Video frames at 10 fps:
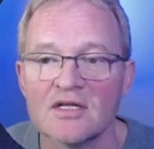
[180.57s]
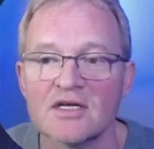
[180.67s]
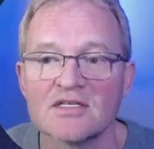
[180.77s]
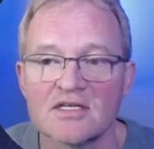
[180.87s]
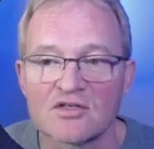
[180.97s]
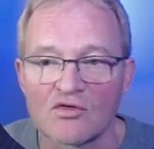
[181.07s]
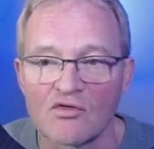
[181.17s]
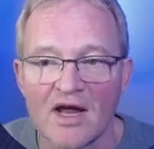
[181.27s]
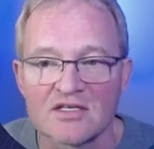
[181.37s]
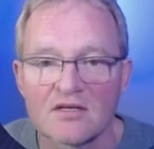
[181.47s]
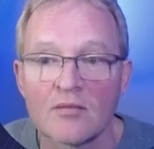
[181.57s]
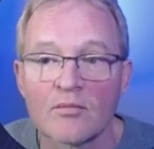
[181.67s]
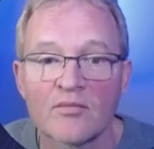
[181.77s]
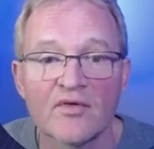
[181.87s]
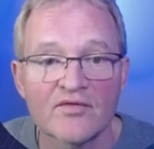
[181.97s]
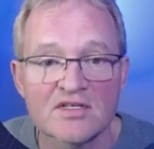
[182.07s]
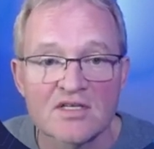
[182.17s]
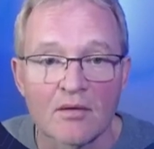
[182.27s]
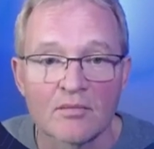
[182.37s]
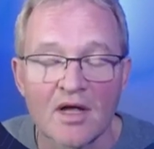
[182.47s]
this is great. But for
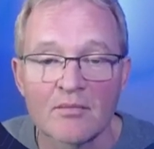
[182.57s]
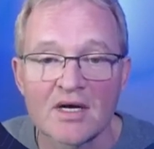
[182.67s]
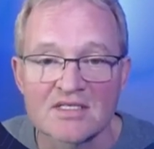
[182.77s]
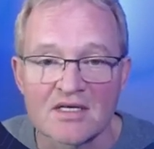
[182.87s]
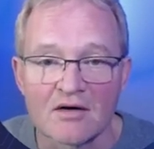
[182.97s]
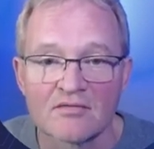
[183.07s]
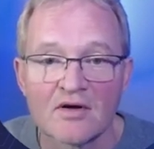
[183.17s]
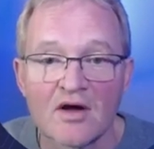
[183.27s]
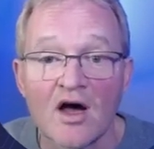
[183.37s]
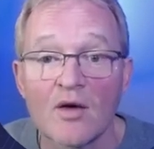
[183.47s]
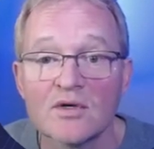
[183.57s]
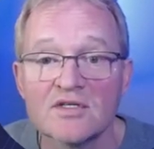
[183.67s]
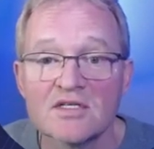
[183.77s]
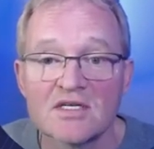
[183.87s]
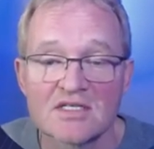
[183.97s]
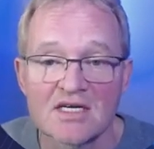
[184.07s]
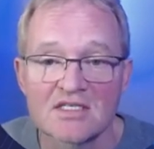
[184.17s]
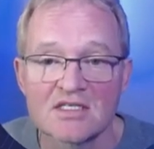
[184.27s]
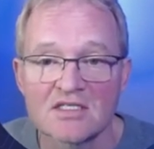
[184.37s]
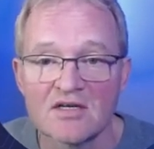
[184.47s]
some, like myself, I wanted to
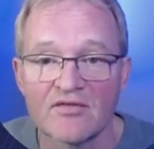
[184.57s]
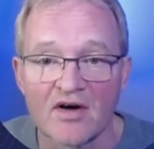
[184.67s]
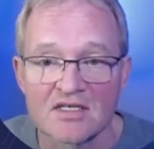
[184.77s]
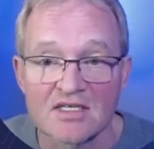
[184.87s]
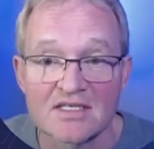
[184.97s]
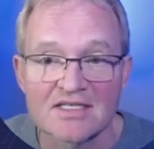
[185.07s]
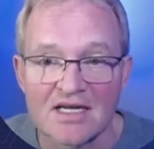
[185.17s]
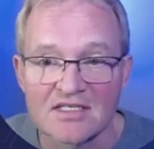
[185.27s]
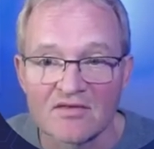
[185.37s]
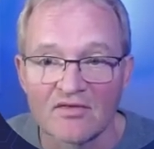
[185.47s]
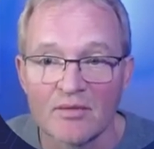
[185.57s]
test this device extensively